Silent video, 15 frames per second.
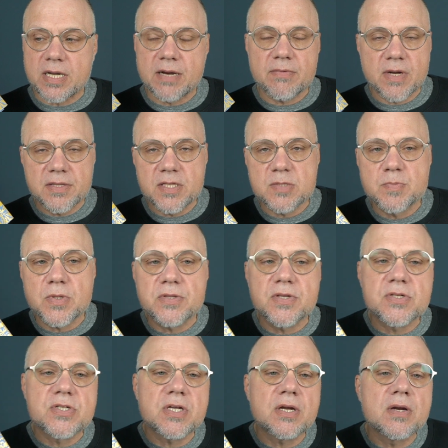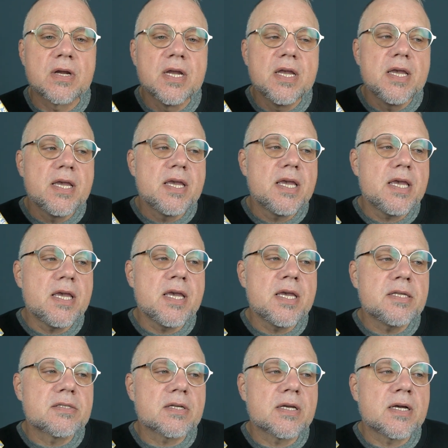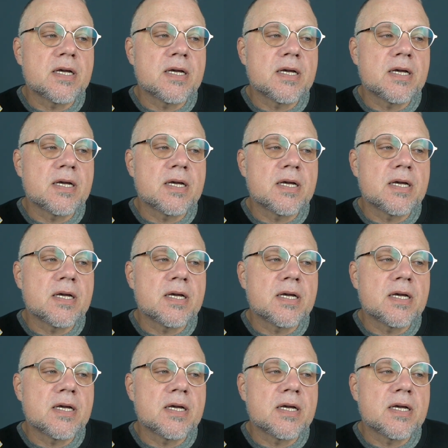I read this book this year, it